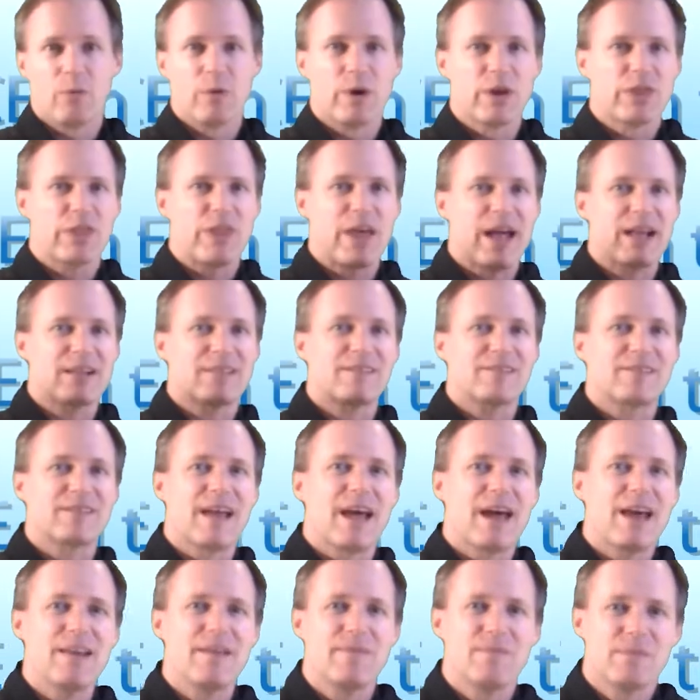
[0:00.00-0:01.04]
With that
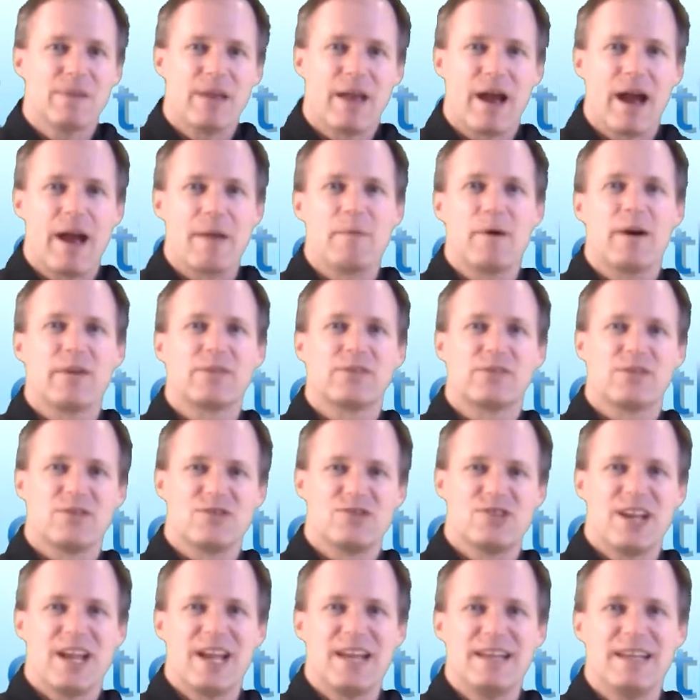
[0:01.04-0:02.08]
said, I'm Officer
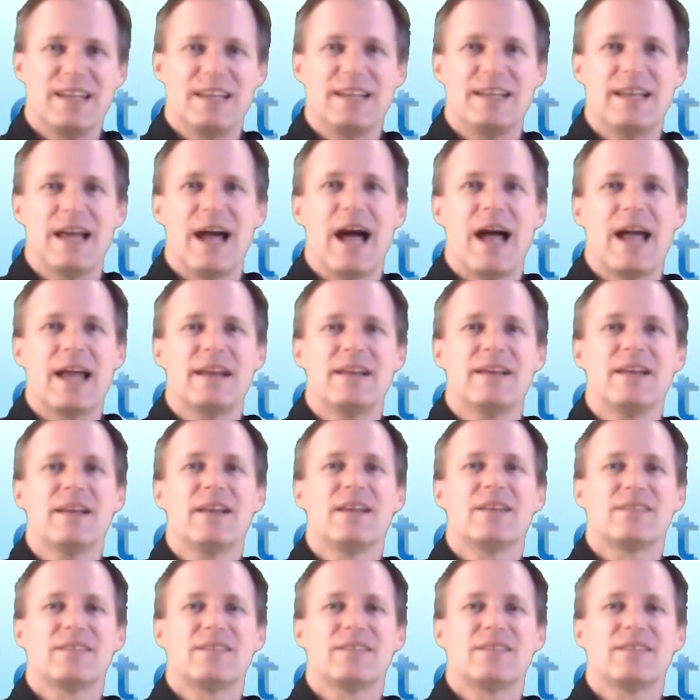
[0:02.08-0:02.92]
J.D. Dhein.